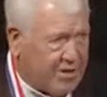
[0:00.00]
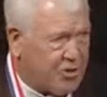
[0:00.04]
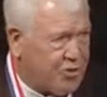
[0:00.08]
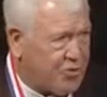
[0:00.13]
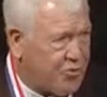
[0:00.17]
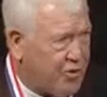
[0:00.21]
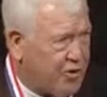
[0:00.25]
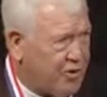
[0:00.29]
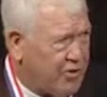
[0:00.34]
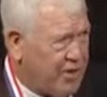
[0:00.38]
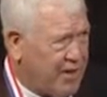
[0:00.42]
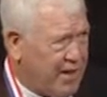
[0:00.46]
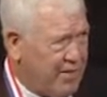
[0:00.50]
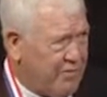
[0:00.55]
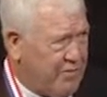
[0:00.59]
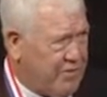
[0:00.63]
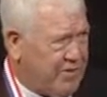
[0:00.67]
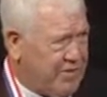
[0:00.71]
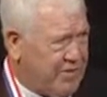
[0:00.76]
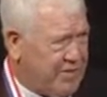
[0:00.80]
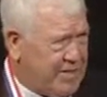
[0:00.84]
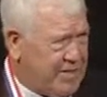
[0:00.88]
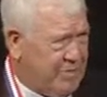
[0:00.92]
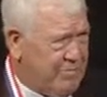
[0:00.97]
of struggled at
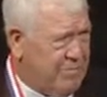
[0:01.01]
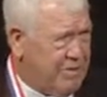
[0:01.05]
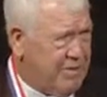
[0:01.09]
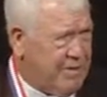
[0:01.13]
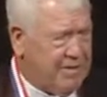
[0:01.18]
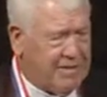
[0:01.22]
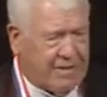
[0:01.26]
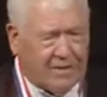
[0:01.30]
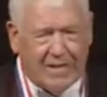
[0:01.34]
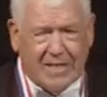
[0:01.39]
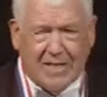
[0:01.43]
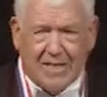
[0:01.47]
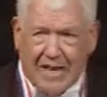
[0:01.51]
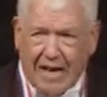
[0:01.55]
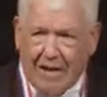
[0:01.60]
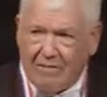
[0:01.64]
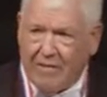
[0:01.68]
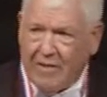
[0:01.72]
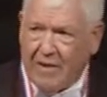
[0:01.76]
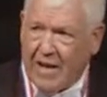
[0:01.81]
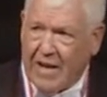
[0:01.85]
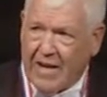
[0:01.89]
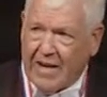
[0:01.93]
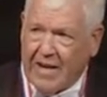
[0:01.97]
everything. At least I
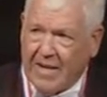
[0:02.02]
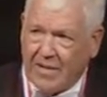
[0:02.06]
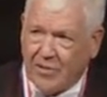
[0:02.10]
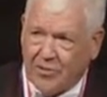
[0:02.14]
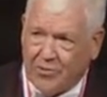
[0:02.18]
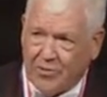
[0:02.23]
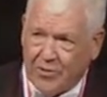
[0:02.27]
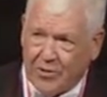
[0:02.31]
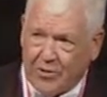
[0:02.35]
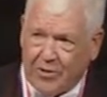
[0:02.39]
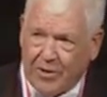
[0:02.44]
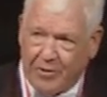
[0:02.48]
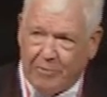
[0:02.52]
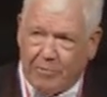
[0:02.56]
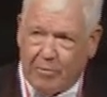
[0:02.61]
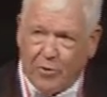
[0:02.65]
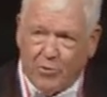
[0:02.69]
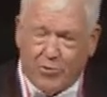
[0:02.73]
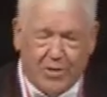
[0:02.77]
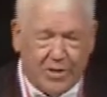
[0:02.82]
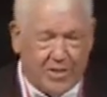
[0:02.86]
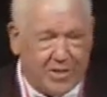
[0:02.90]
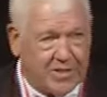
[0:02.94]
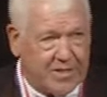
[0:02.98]
felt like I struggled at
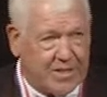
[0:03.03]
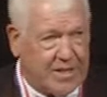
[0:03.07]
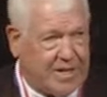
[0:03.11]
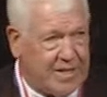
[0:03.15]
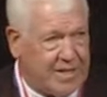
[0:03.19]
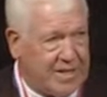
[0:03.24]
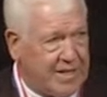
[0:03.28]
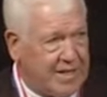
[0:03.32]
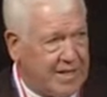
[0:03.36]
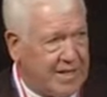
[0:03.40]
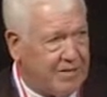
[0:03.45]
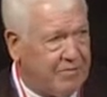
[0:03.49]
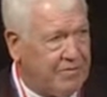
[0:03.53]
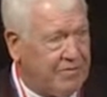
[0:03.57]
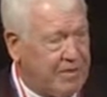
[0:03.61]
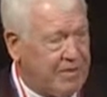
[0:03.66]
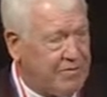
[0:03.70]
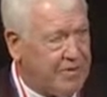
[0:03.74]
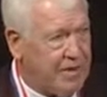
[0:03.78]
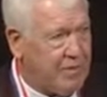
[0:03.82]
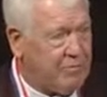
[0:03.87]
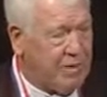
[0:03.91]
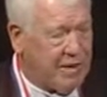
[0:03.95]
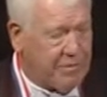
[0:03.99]
most things that I did. I
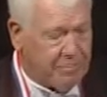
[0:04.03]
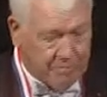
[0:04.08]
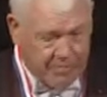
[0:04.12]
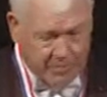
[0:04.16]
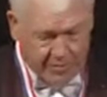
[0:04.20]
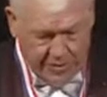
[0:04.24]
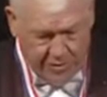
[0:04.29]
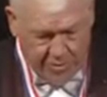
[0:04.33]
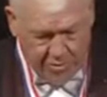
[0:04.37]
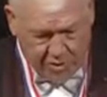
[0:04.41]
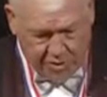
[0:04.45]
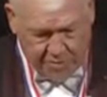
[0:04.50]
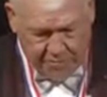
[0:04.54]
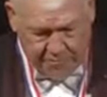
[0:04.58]
think I took